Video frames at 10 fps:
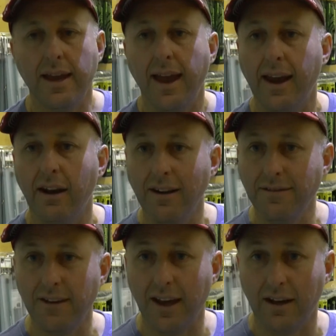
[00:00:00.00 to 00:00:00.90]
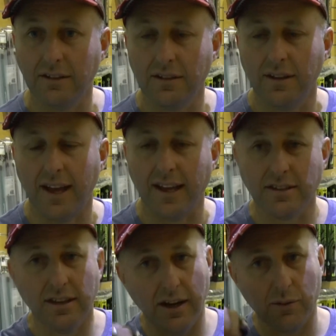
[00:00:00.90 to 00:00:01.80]
And I found
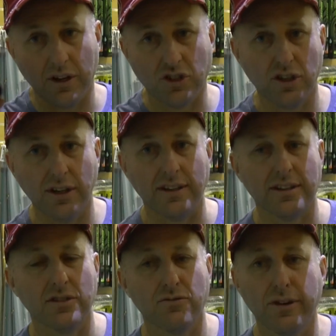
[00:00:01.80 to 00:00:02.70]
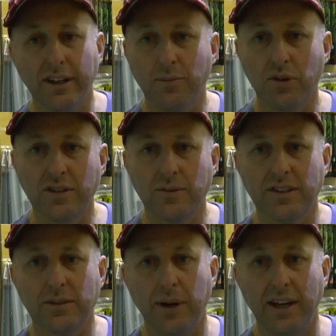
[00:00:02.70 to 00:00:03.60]
outside when I was shooting this, I was really impressed with
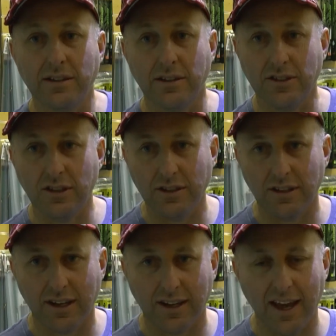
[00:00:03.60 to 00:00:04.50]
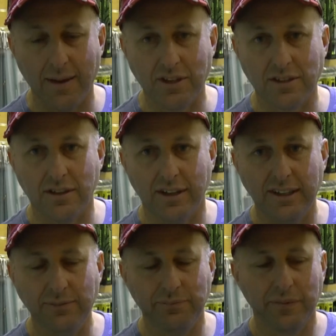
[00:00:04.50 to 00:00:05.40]
the speed. So as soon as I came
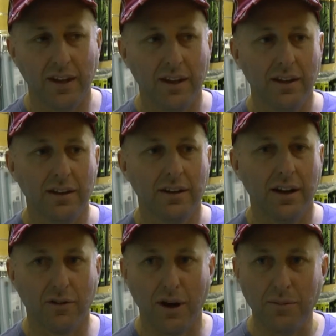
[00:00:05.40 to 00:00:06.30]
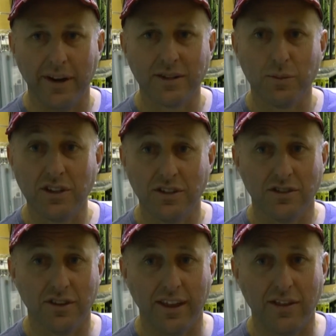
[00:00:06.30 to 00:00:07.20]
inside, I grabbed my Xpression and
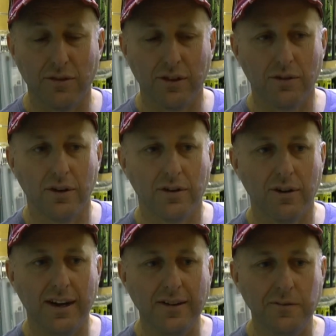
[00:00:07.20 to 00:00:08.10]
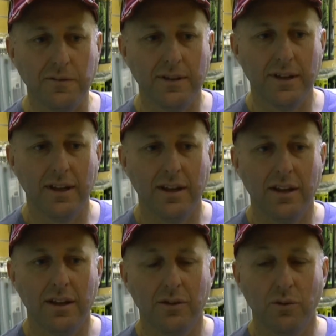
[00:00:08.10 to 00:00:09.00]
shot that through the chronograph,
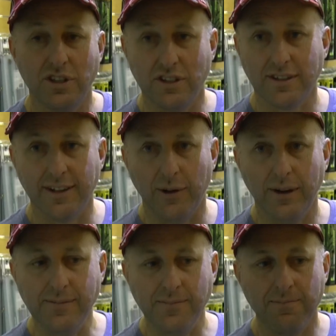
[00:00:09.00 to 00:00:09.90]
which is slower,